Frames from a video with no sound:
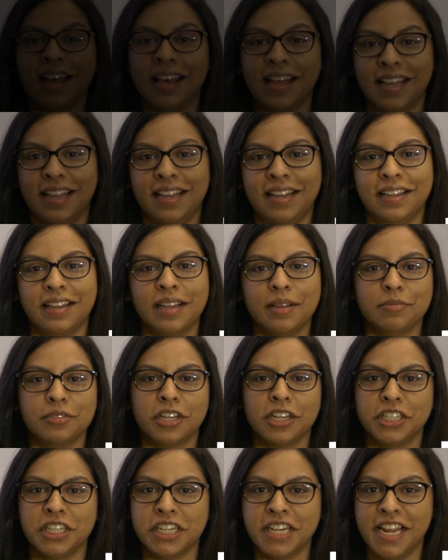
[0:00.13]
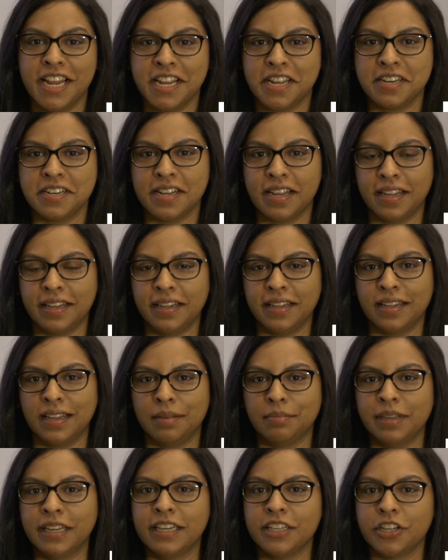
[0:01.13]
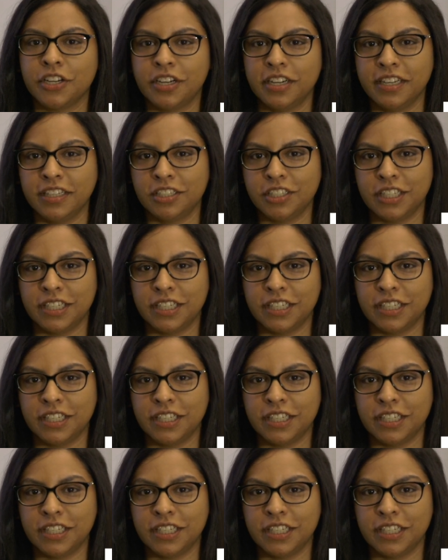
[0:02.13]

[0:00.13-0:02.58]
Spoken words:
Hi, I'm Dr. Neha Naik. I'm an internist